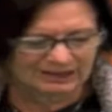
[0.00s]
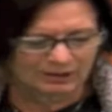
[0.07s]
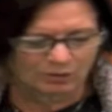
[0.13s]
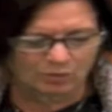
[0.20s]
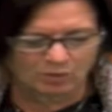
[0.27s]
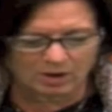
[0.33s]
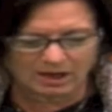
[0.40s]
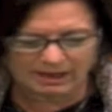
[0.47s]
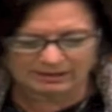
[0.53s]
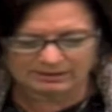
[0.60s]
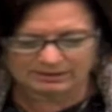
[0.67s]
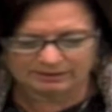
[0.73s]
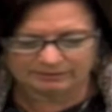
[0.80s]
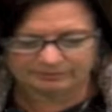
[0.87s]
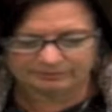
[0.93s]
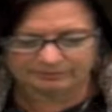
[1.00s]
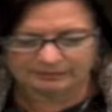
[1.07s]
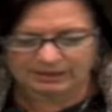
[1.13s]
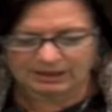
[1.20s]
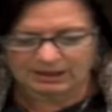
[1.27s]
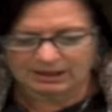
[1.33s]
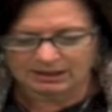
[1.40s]
"Like what?"
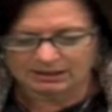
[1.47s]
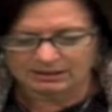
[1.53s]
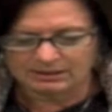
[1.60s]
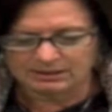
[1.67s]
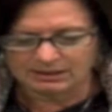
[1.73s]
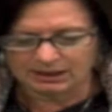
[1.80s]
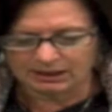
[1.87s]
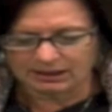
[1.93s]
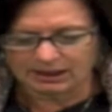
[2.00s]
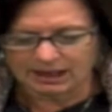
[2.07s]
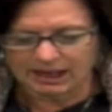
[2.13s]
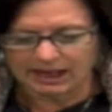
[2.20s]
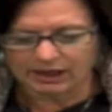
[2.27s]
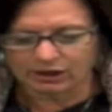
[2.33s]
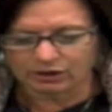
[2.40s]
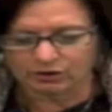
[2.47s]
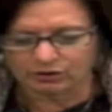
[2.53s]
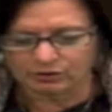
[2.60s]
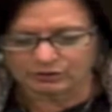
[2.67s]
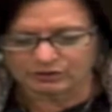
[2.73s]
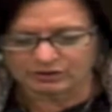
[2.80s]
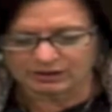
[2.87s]
Duck and
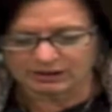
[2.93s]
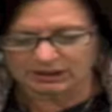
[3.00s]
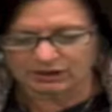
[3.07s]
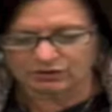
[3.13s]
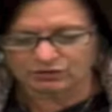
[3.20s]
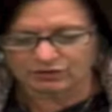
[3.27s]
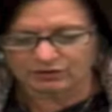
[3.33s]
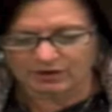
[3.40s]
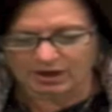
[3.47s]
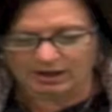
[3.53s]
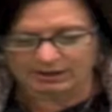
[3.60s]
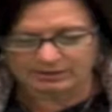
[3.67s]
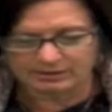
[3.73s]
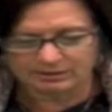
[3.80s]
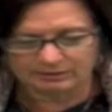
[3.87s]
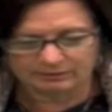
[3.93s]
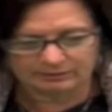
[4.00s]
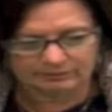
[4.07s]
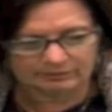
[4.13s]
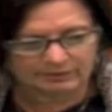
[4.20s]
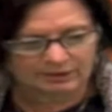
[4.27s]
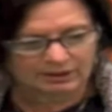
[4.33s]
Goose each thought.
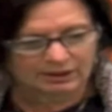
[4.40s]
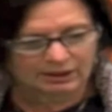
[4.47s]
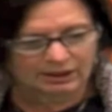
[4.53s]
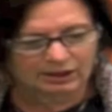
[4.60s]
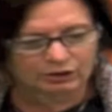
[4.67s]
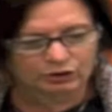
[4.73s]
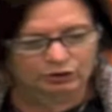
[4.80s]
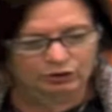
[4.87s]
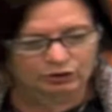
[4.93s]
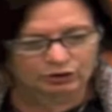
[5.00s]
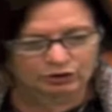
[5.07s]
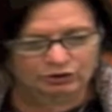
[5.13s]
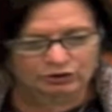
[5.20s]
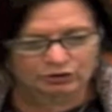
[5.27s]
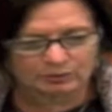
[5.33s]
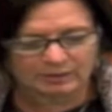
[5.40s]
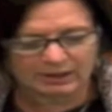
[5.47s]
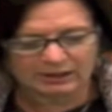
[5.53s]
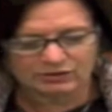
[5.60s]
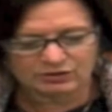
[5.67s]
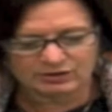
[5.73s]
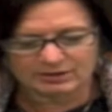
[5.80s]
And you can look at your
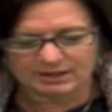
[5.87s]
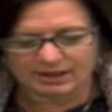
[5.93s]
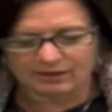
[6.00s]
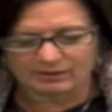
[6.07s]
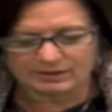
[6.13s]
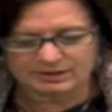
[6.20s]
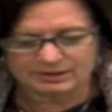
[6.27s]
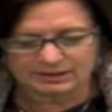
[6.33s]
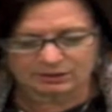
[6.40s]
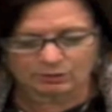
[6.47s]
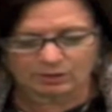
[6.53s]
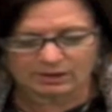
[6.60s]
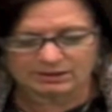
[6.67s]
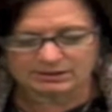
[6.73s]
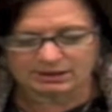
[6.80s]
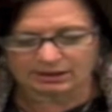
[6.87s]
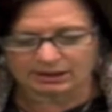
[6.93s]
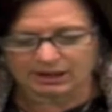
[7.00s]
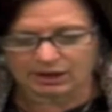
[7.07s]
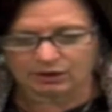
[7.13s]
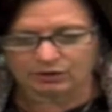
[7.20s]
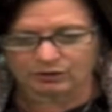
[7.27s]
pages now and see what
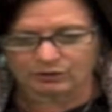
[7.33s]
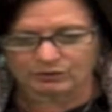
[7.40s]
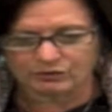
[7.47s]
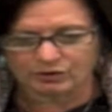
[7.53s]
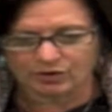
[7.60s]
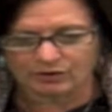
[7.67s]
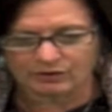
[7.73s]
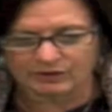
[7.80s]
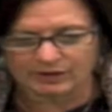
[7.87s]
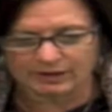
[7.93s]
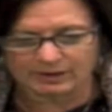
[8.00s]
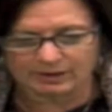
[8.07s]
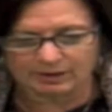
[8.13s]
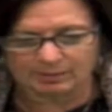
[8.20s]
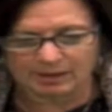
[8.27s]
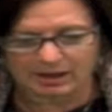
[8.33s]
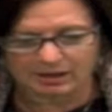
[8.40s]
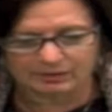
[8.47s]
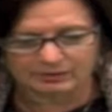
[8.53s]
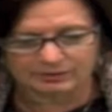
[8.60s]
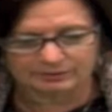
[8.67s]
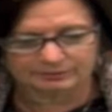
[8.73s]
Duck and Goose are thinking
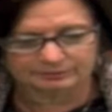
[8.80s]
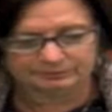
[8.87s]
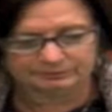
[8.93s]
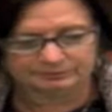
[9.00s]
about.